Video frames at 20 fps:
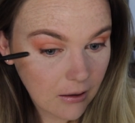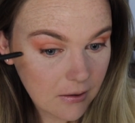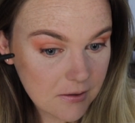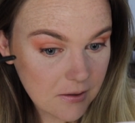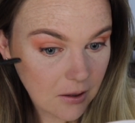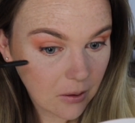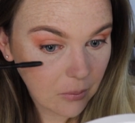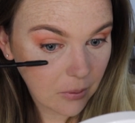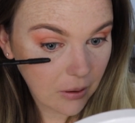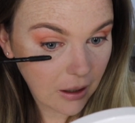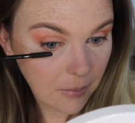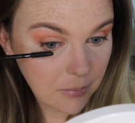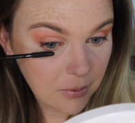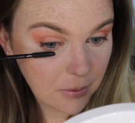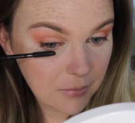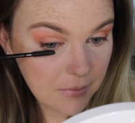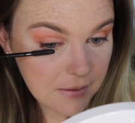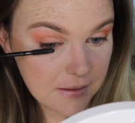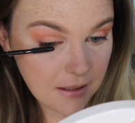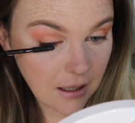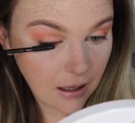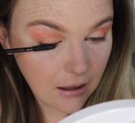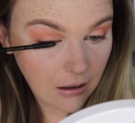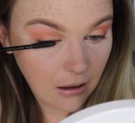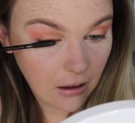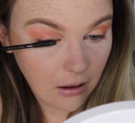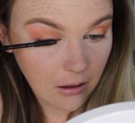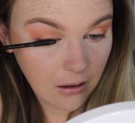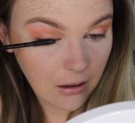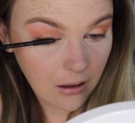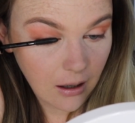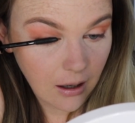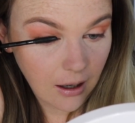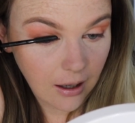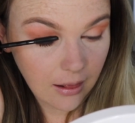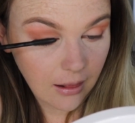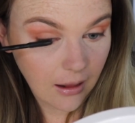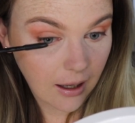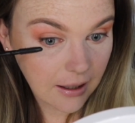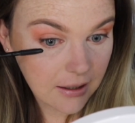So when I put mascara on,
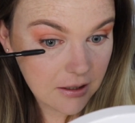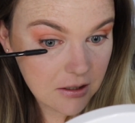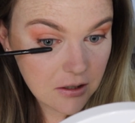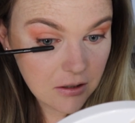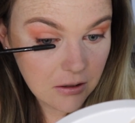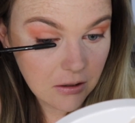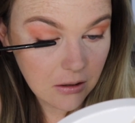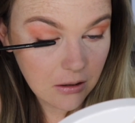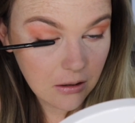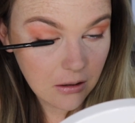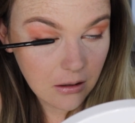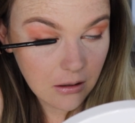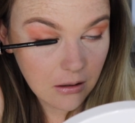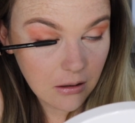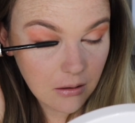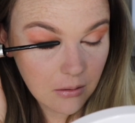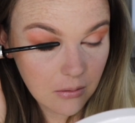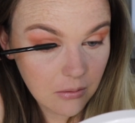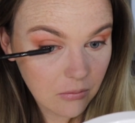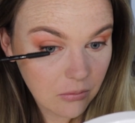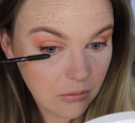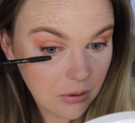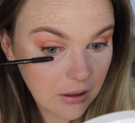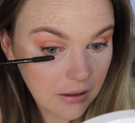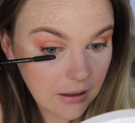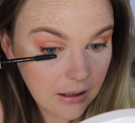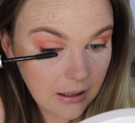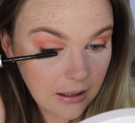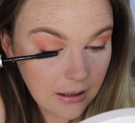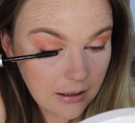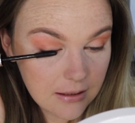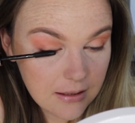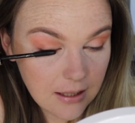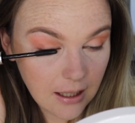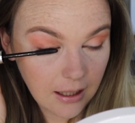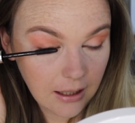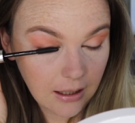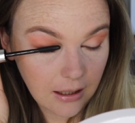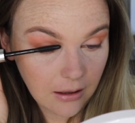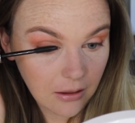I like to really
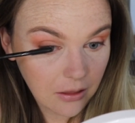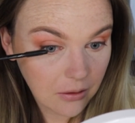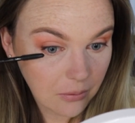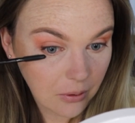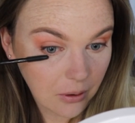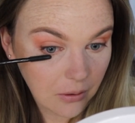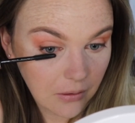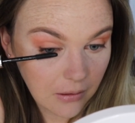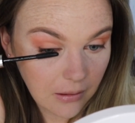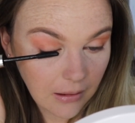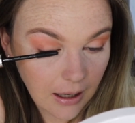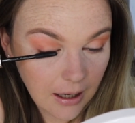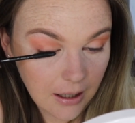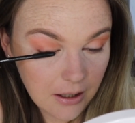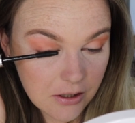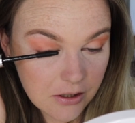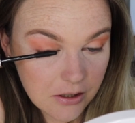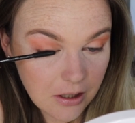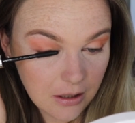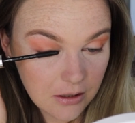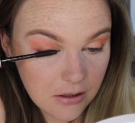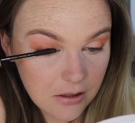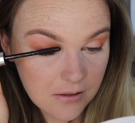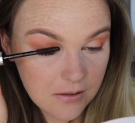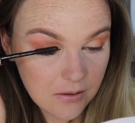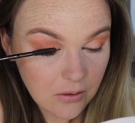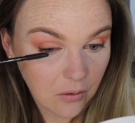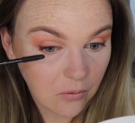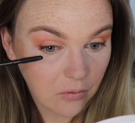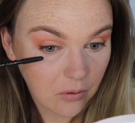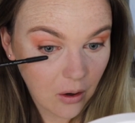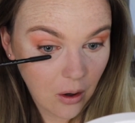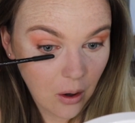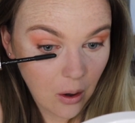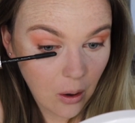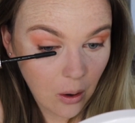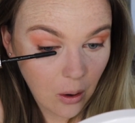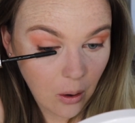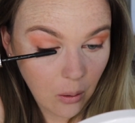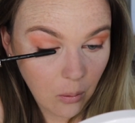take it through the lash and just sort of
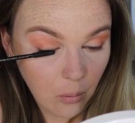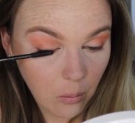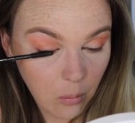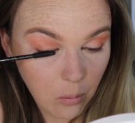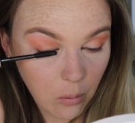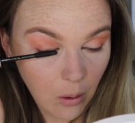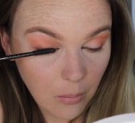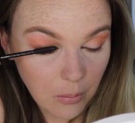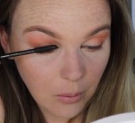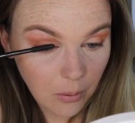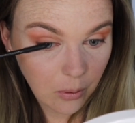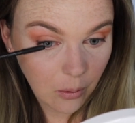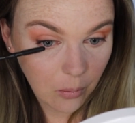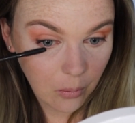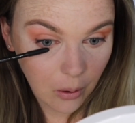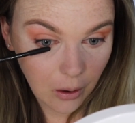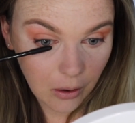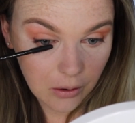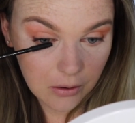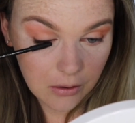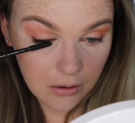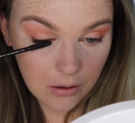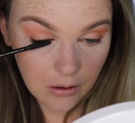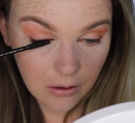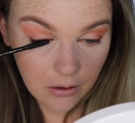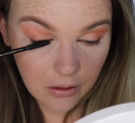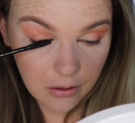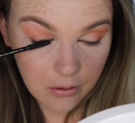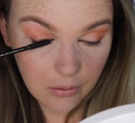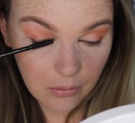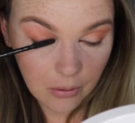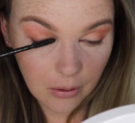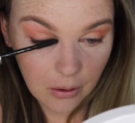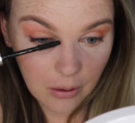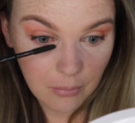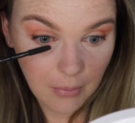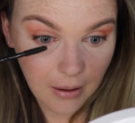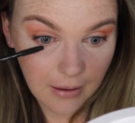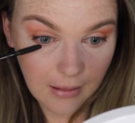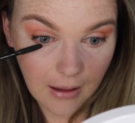wobble the wand
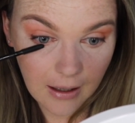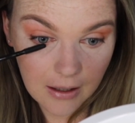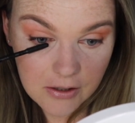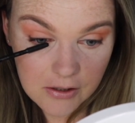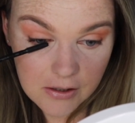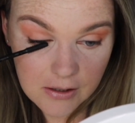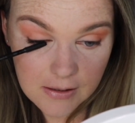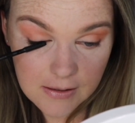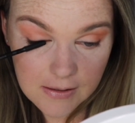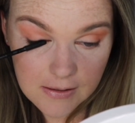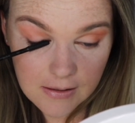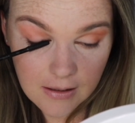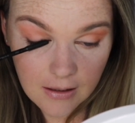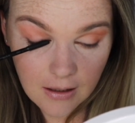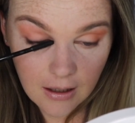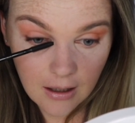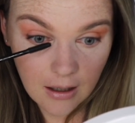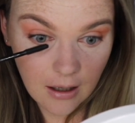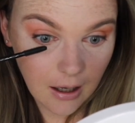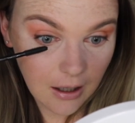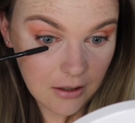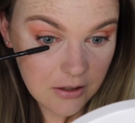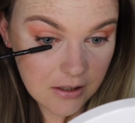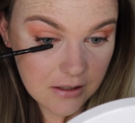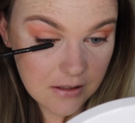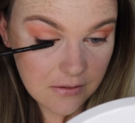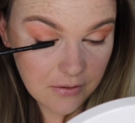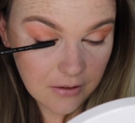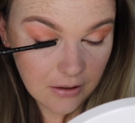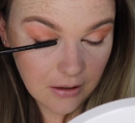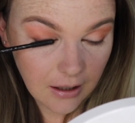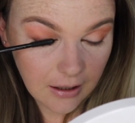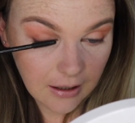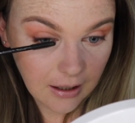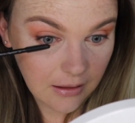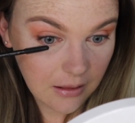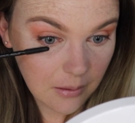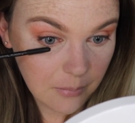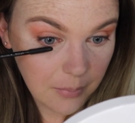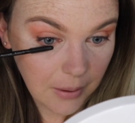through my lashes. I just feel I
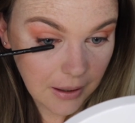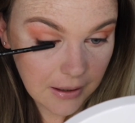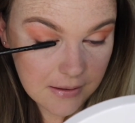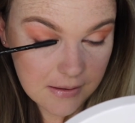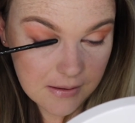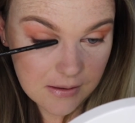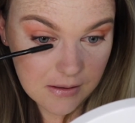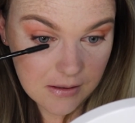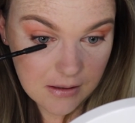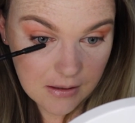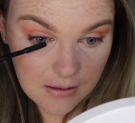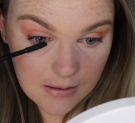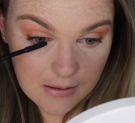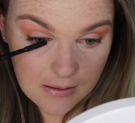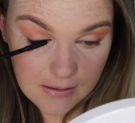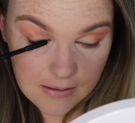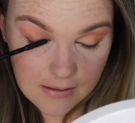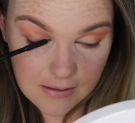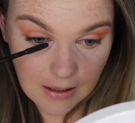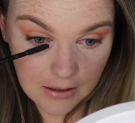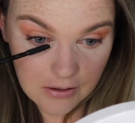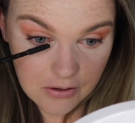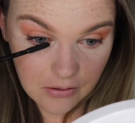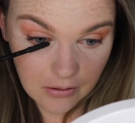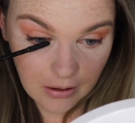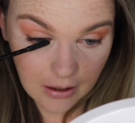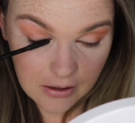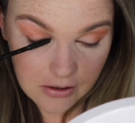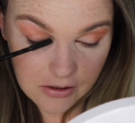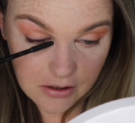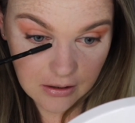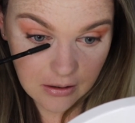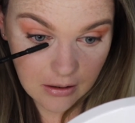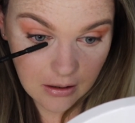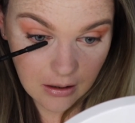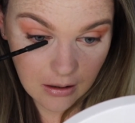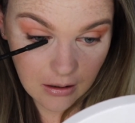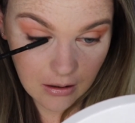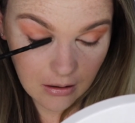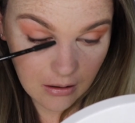get the best
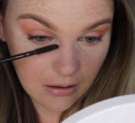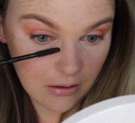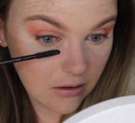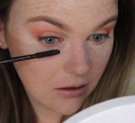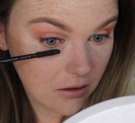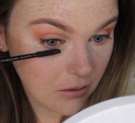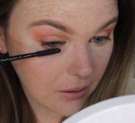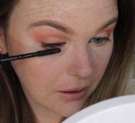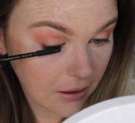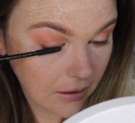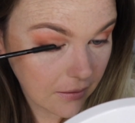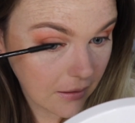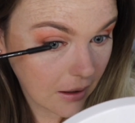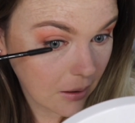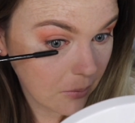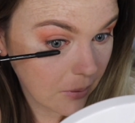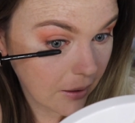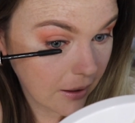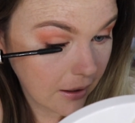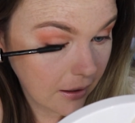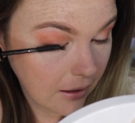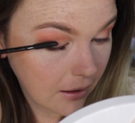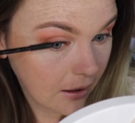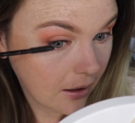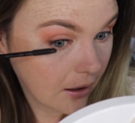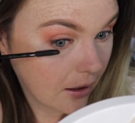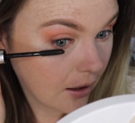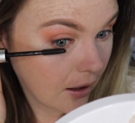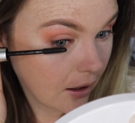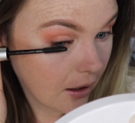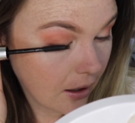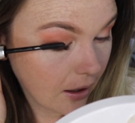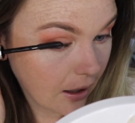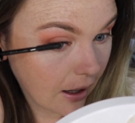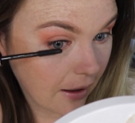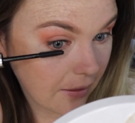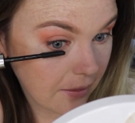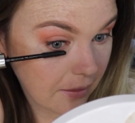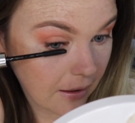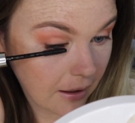saturation doing it that way.
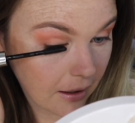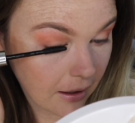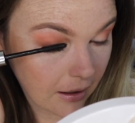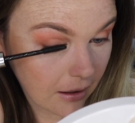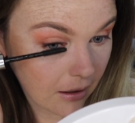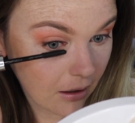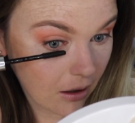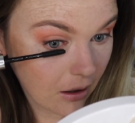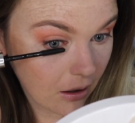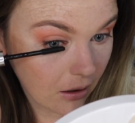And then